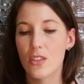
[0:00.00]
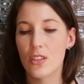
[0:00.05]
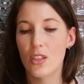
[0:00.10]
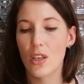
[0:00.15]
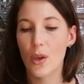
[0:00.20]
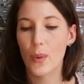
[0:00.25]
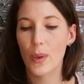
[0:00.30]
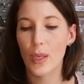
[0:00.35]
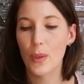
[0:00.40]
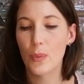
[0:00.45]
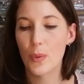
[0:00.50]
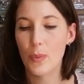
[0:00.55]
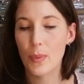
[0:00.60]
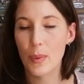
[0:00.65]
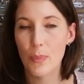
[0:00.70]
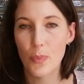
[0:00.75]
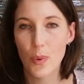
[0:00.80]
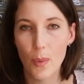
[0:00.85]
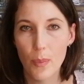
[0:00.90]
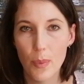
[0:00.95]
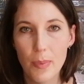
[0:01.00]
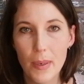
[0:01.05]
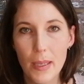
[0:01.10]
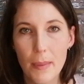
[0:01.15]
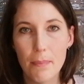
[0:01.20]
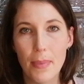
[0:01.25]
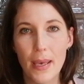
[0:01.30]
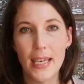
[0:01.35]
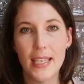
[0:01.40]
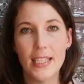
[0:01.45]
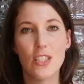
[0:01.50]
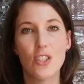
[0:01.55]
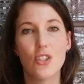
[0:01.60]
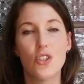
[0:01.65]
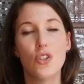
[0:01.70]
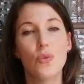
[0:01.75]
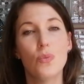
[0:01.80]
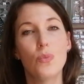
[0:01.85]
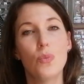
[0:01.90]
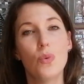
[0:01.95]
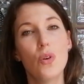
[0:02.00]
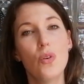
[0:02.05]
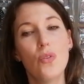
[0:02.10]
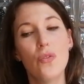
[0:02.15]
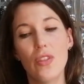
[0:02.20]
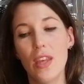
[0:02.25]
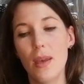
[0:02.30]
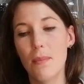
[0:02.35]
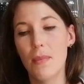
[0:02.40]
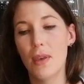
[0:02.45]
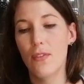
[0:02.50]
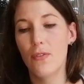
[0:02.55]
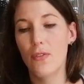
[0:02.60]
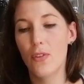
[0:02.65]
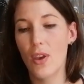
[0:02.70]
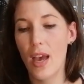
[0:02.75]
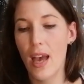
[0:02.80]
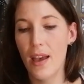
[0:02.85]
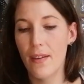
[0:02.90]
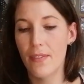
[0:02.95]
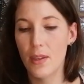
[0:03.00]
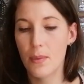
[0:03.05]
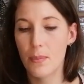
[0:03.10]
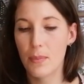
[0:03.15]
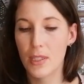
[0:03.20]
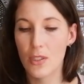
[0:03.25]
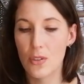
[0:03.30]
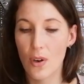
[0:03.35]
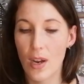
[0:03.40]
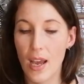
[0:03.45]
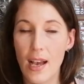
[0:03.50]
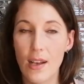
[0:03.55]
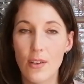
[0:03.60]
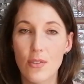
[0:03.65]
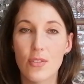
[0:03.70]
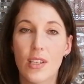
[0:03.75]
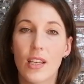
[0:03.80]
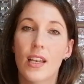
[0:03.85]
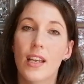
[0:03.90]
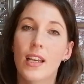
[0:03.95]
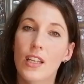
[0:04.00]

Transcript: So it would be probably best to move them if you have them in your house